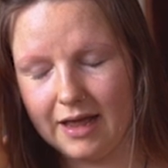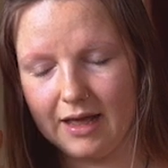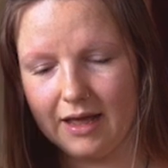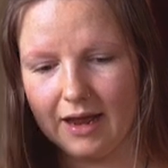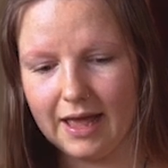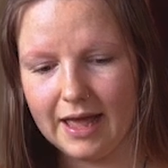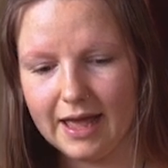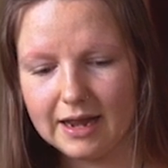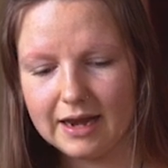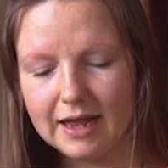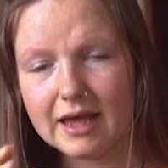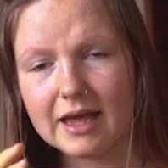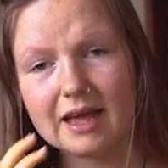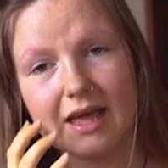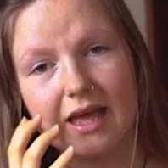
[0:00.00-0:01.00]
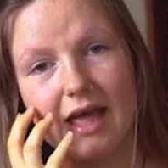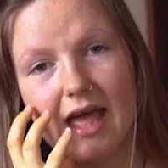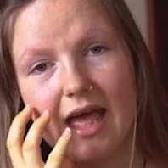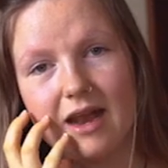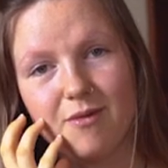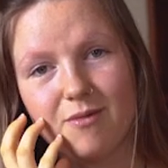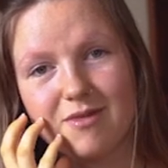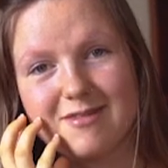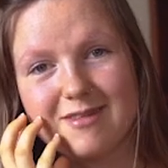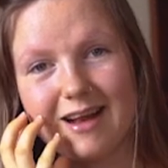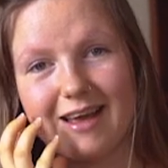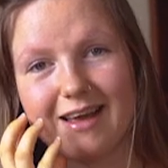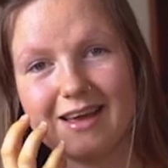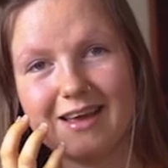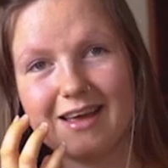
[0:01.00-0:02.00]
had a headache and it was
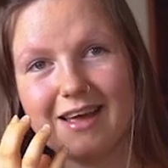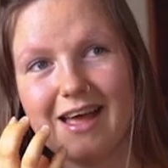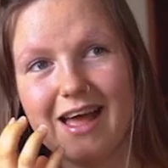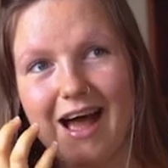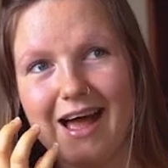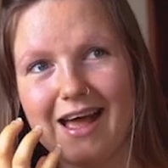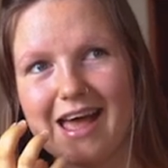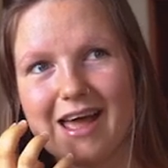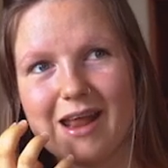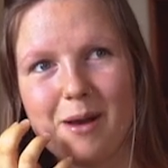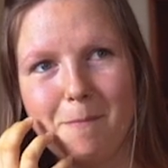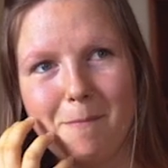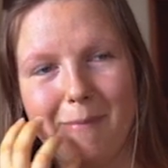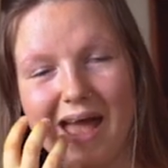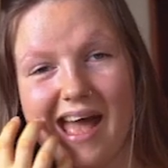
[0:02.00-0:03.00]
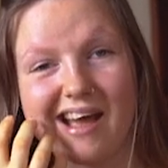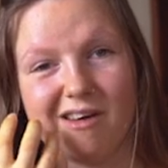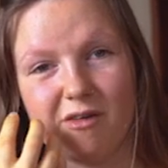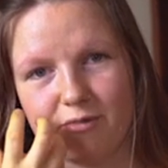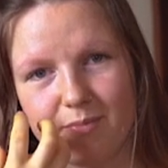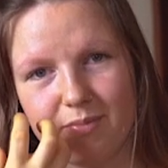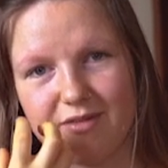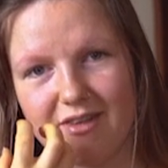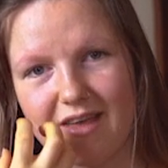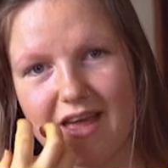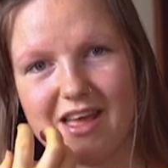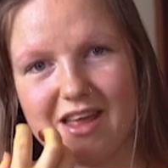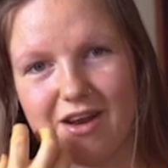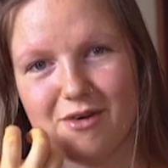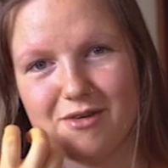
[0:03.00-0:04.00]
like I had a bag of
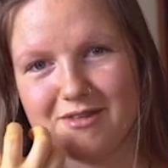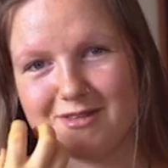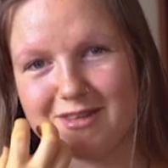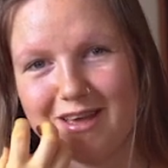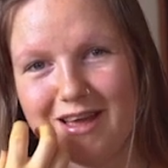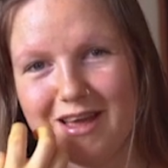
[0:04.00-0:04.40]
potatoes